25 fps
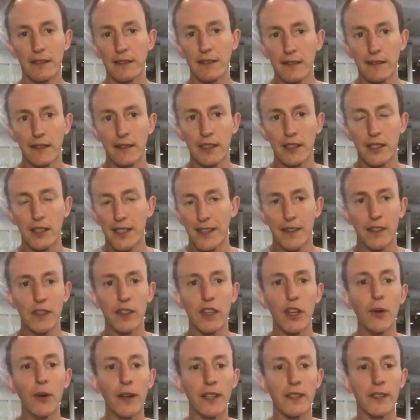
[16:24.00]
You just have to
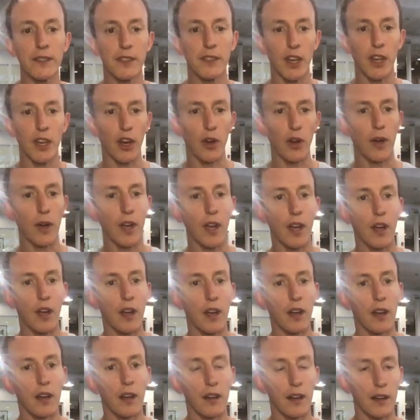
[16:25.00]
do it. So
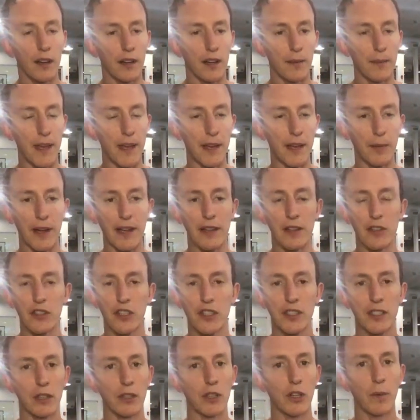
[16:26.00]
anyway,
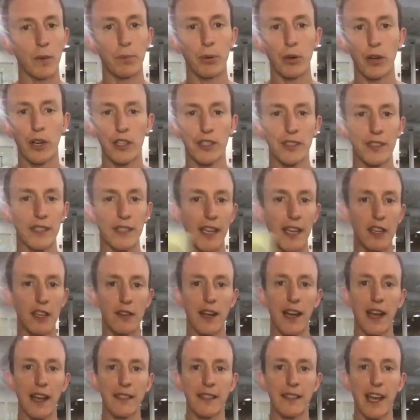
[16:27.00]
just a little push to get you
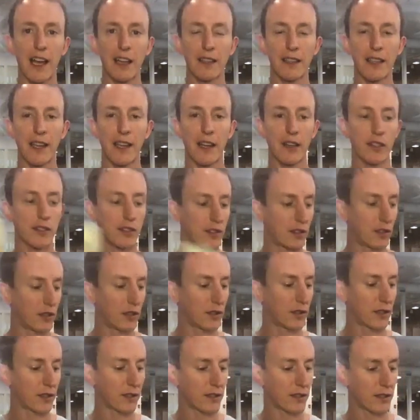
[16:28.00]
guys out there so you
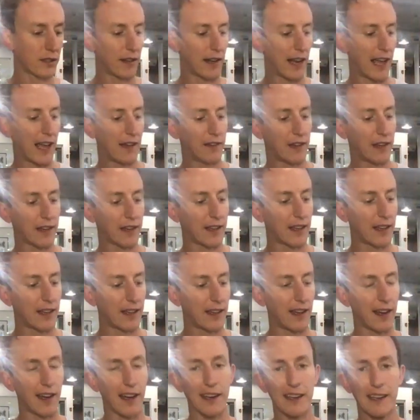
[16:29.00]
can start having
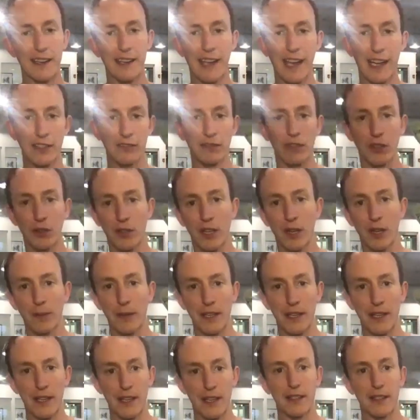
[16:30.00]
cash flow coming
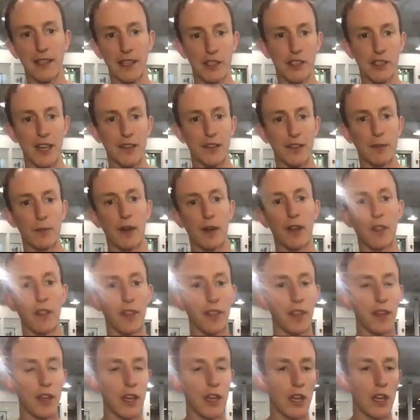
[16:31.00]
in each and every month.
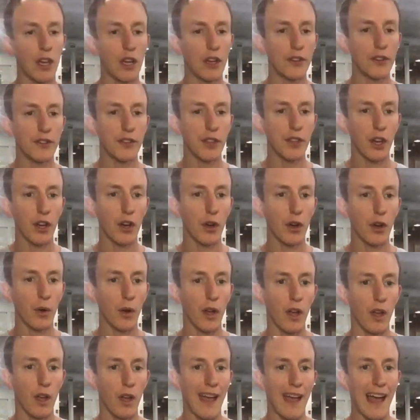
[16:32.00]
So
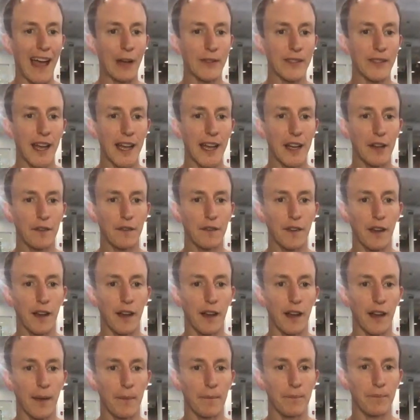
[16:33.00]
outside of
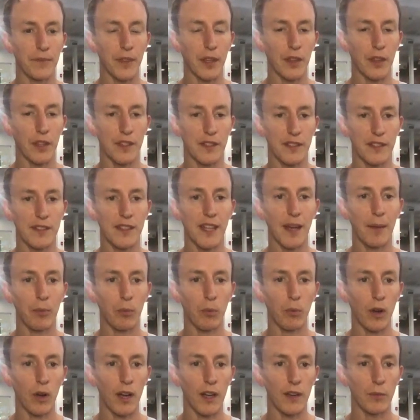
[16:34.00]
the step
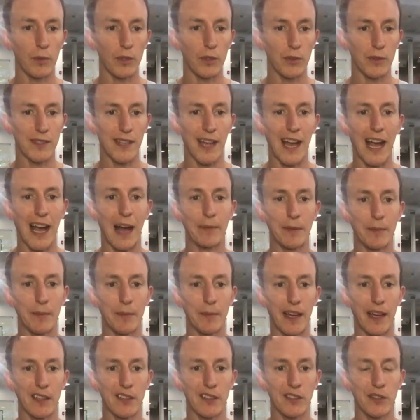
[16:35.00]
one, which was
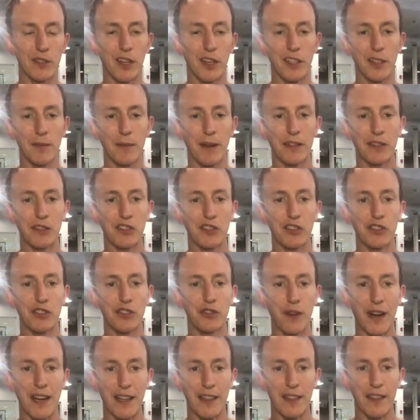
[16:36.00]
optimize, you talked about
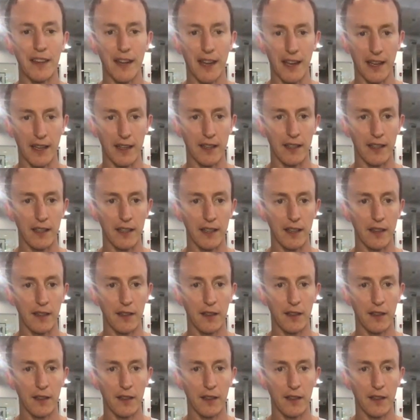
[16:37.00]
strengthening the